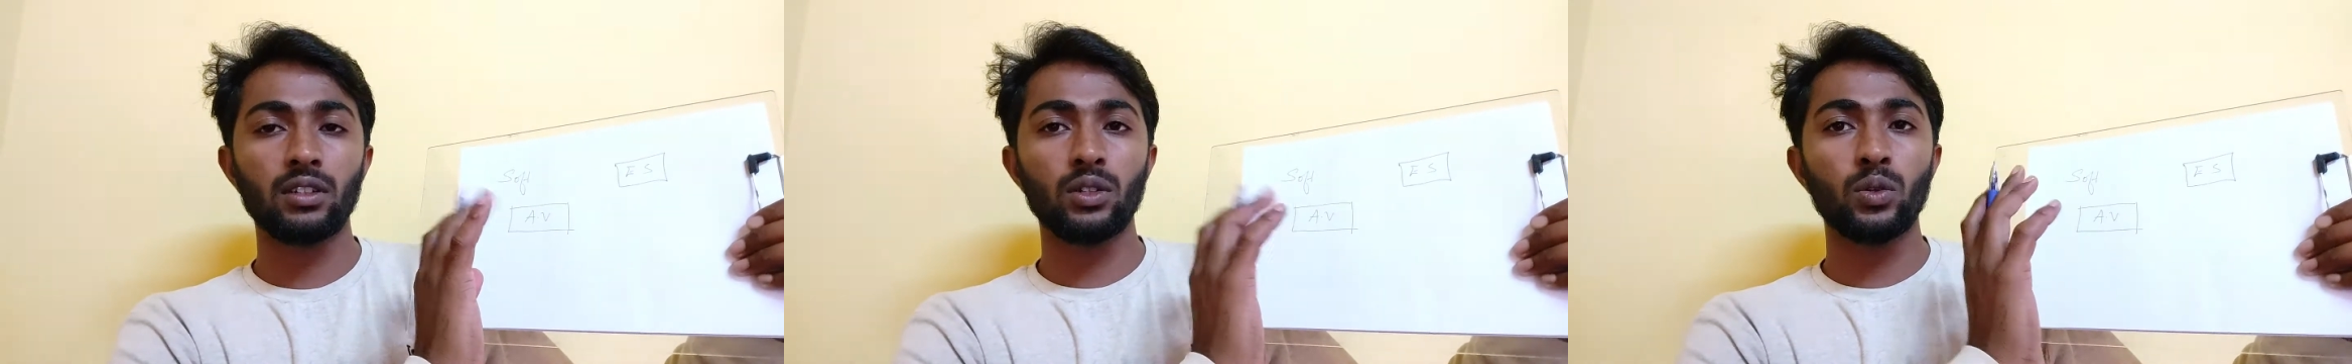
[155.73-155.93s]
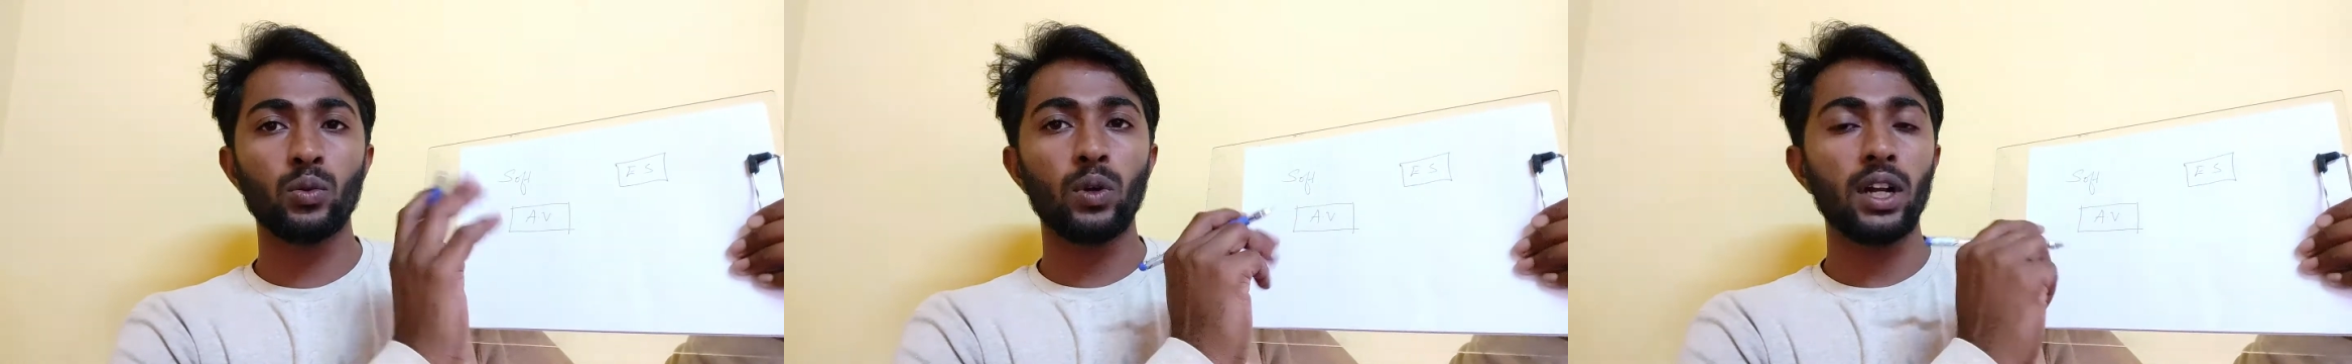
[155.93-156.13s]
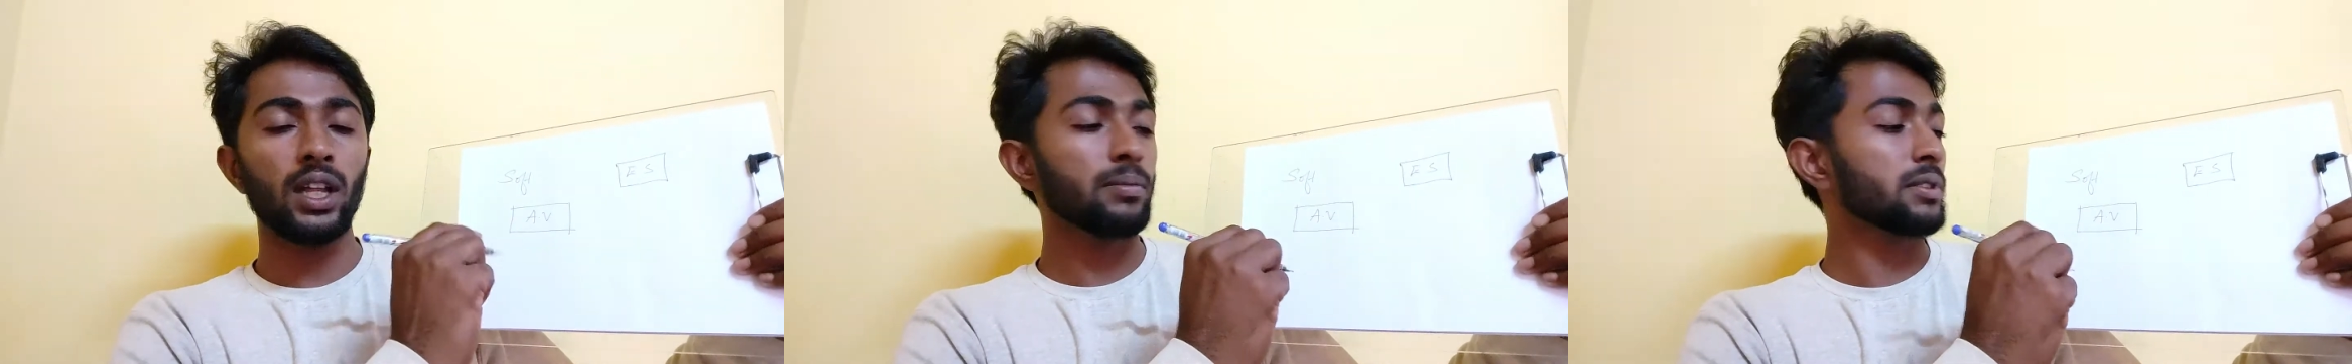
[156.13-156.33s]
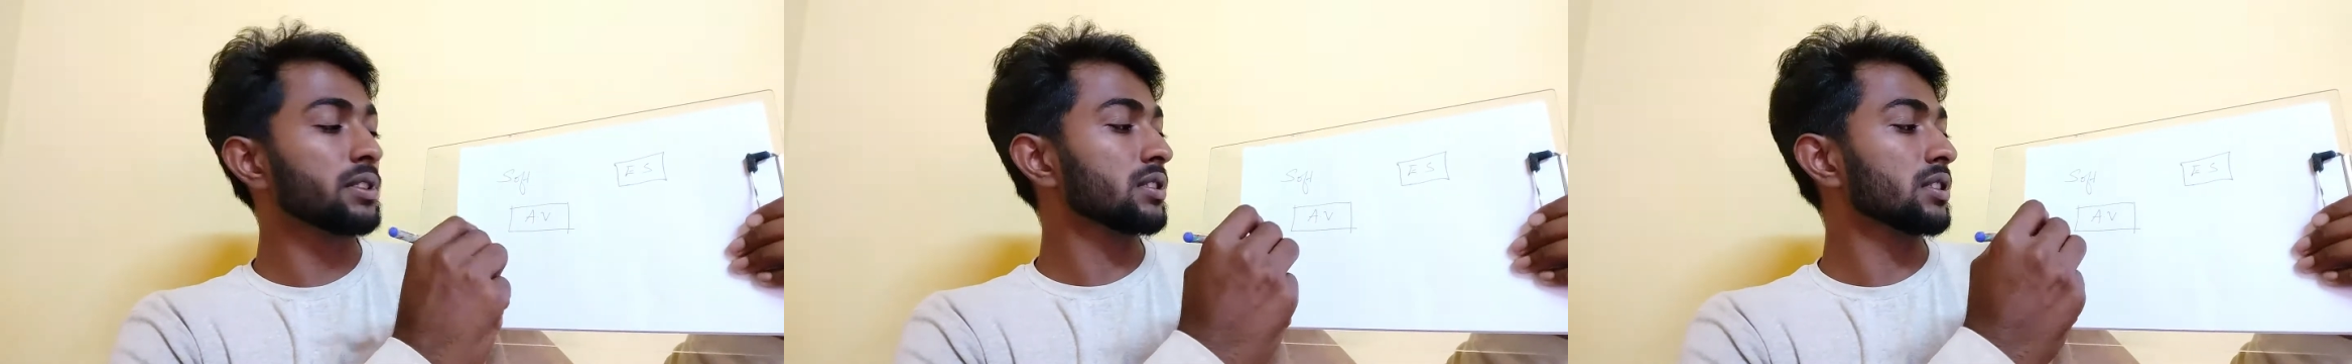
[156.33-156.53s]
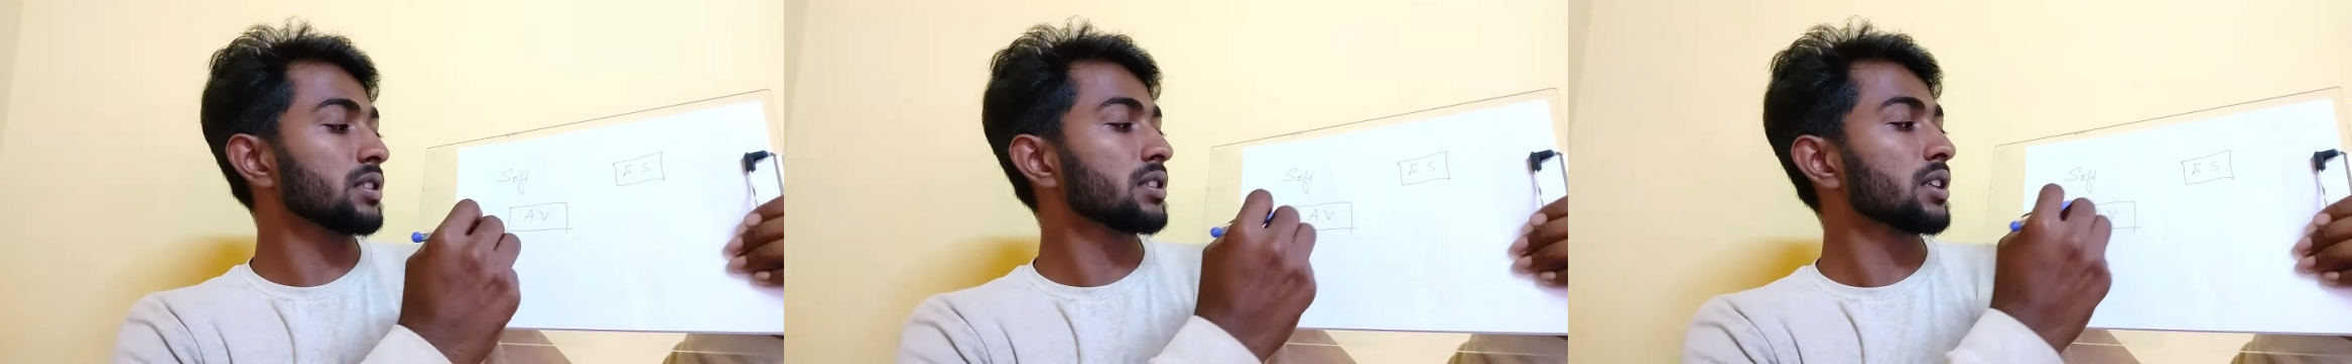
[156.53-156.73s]
Now, what
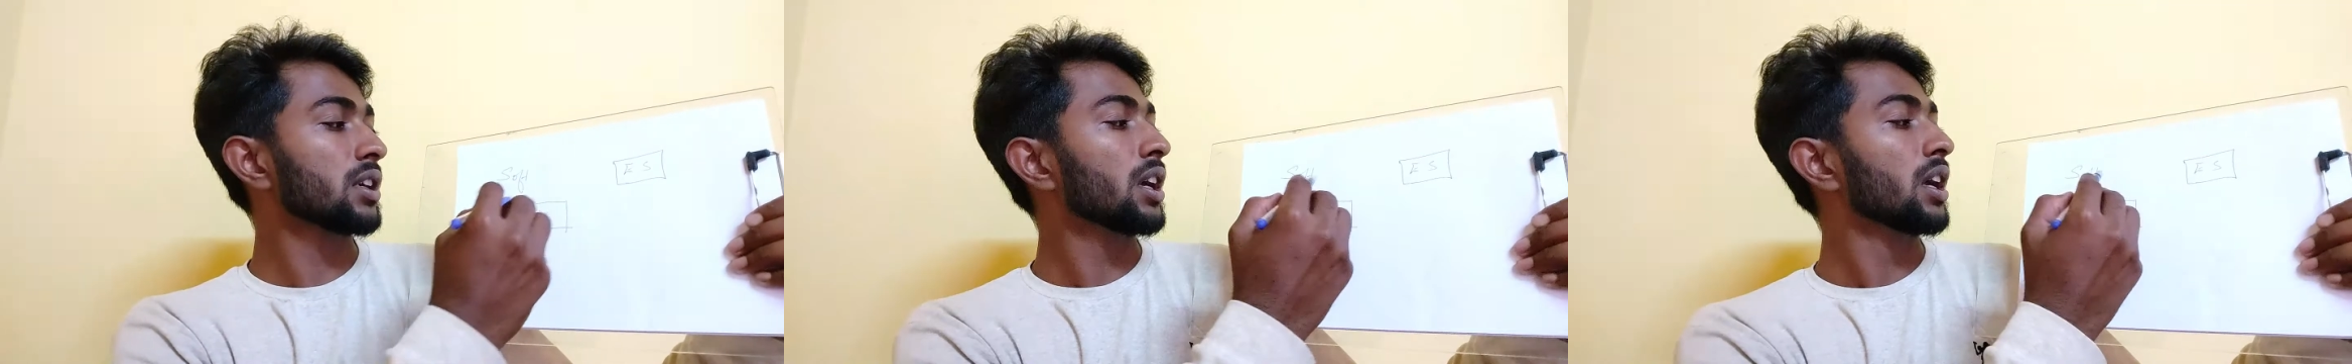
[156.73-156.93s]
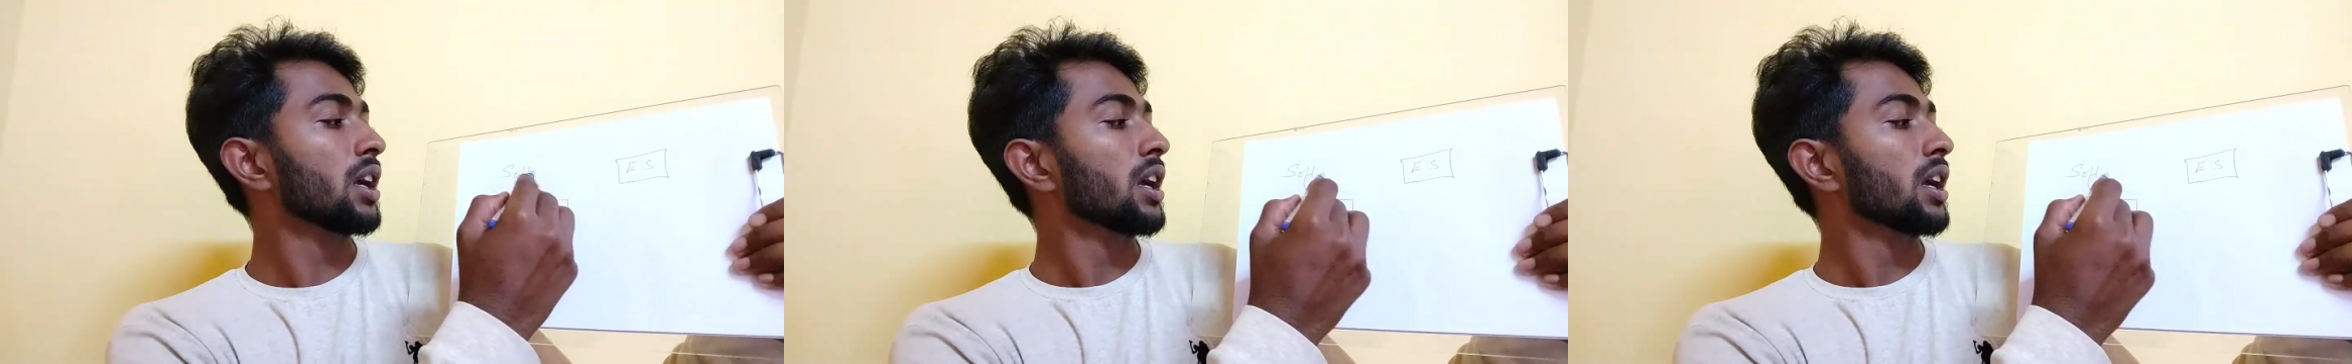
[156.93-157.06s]
happens is,